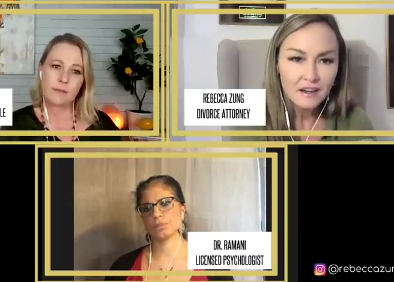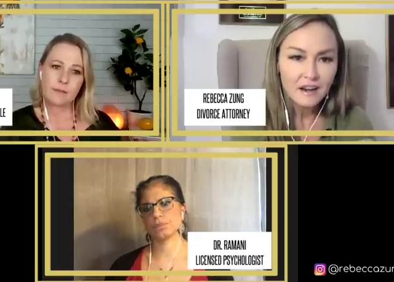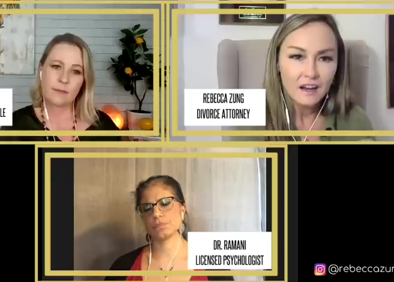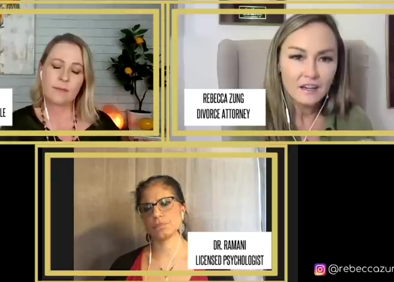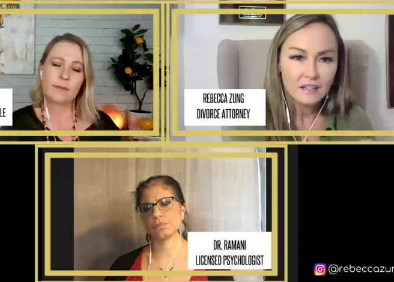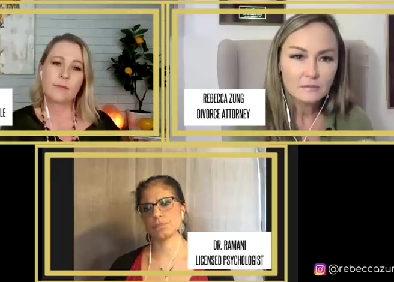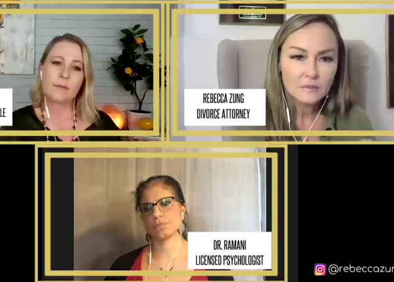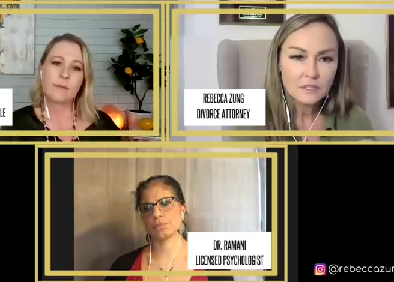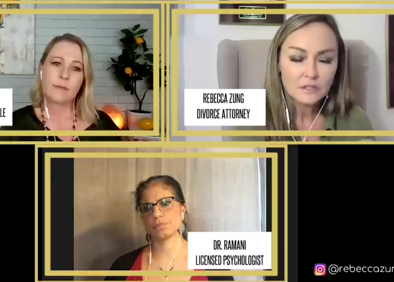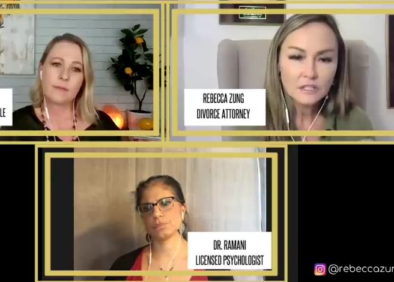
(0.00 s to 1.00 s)
Speaker 1: Um,
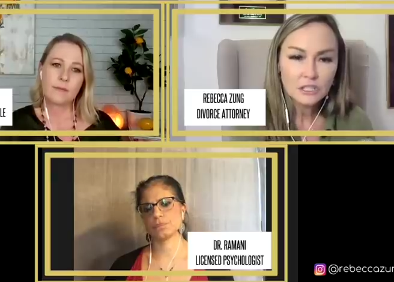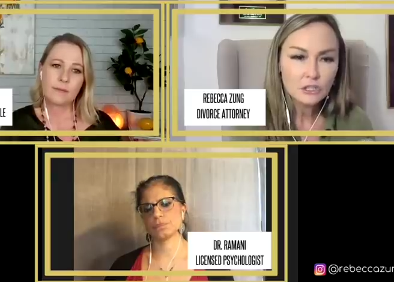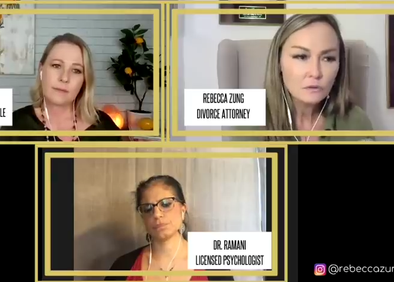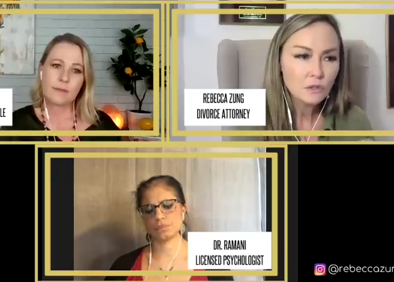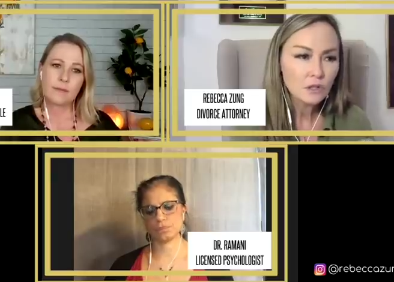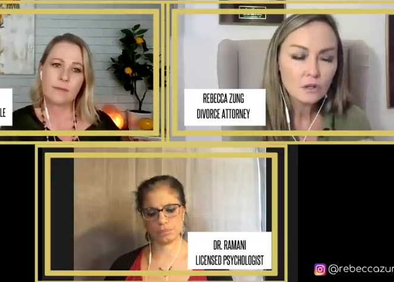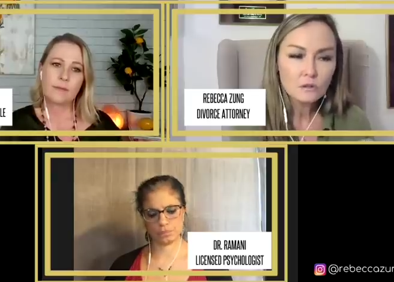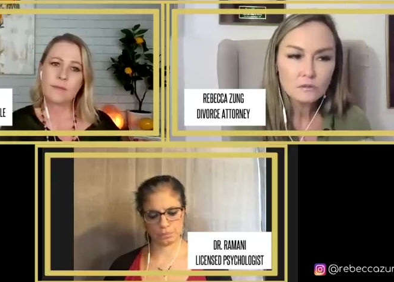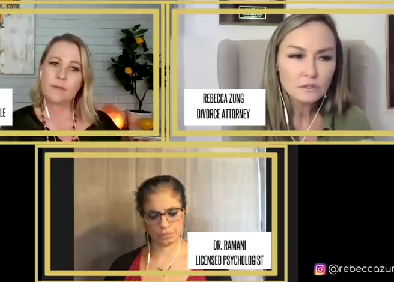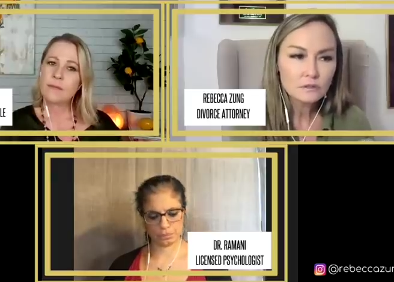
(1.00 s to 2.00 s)
so did you go
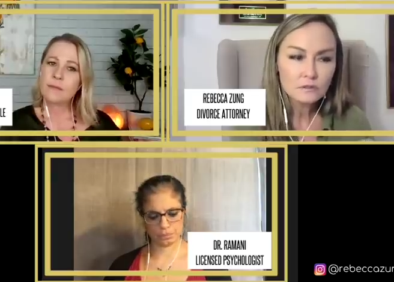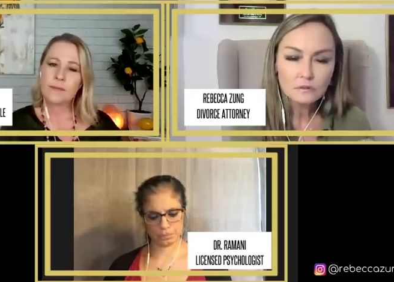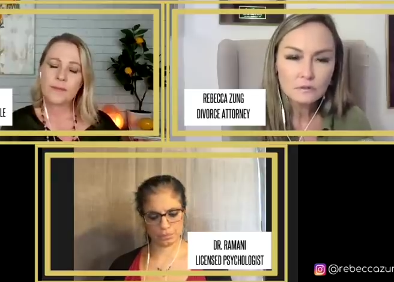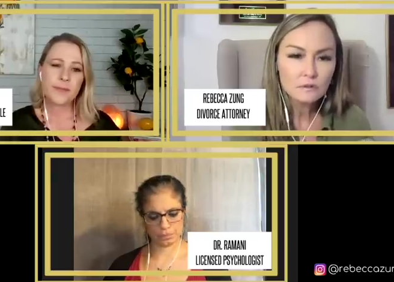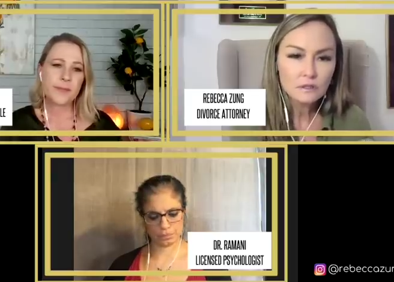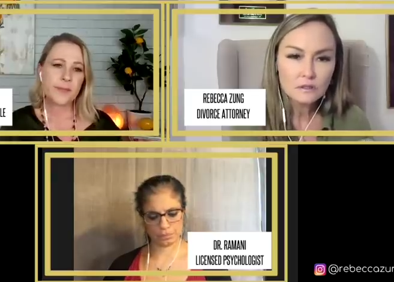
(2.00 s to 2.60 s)
to the